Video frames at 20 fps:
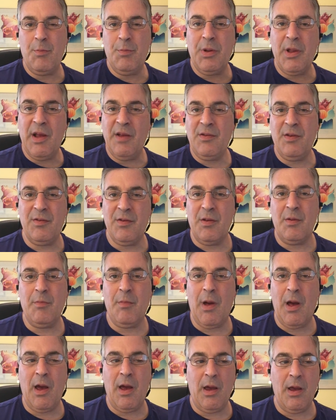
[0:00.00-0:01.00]
places in
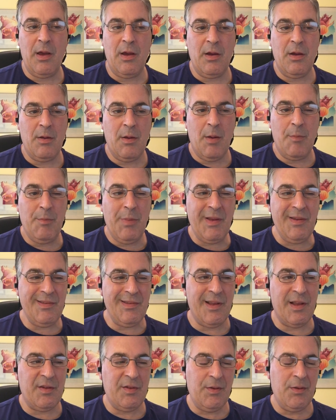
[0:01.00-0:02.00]
my
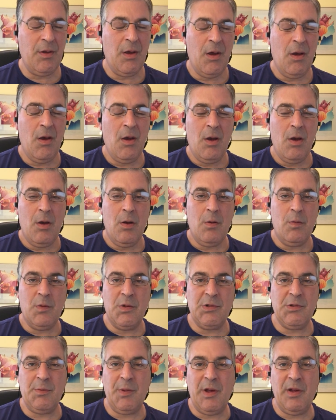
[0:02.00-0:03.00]
business,
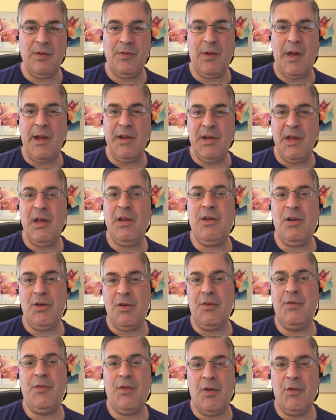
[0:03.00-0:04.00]
which means I need to
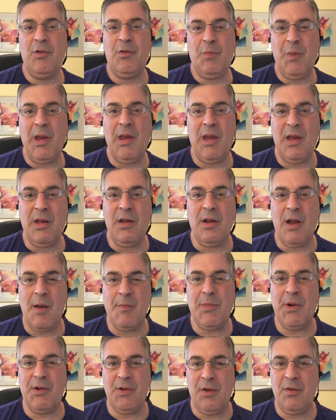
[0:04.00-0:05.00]
use those speaking
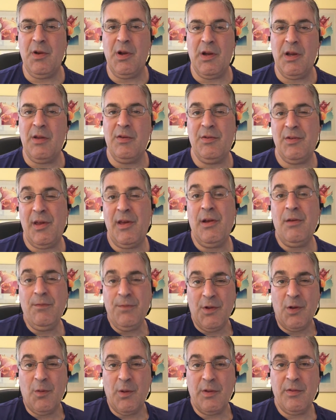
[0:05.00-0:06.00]
opportunities to
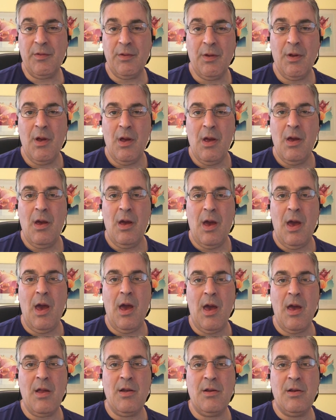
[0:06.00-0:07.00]
influence.
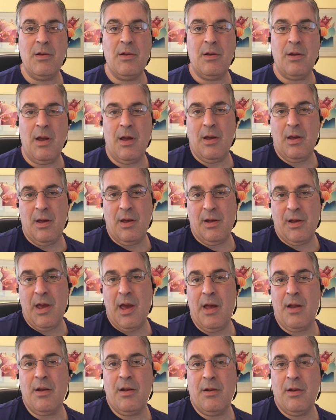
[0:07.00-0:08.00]
And
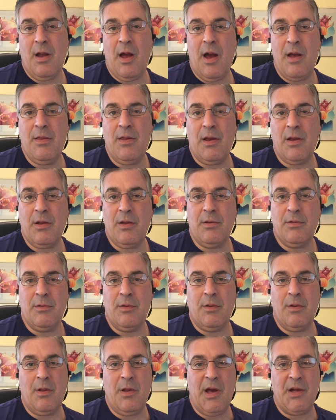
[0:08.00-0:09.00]
again, I think
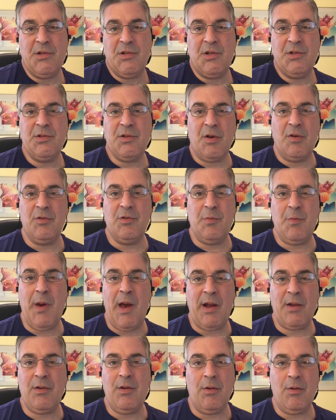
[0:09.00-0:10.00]
that just goes
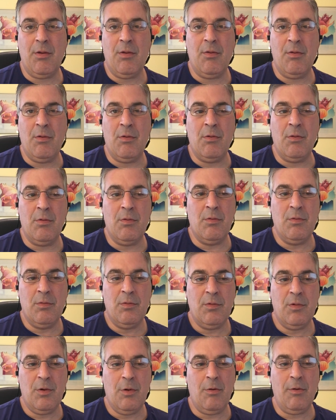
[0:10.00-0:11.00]
back to
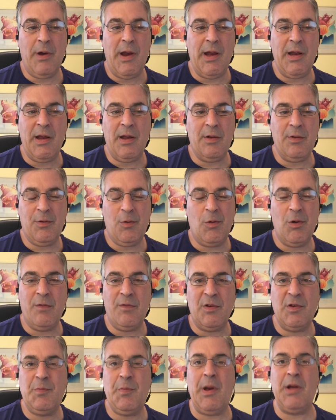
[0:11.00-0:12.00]
creating sort of
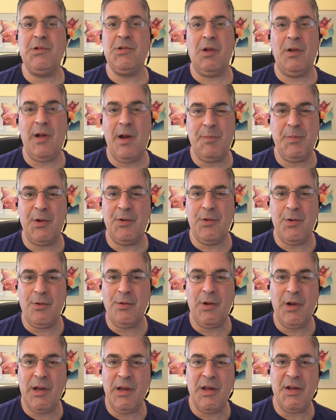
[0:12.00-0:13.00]
a special
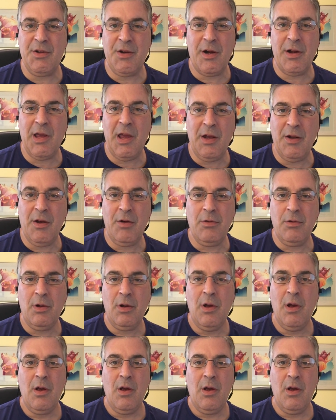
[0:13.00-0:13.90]
opportunity in your keynote,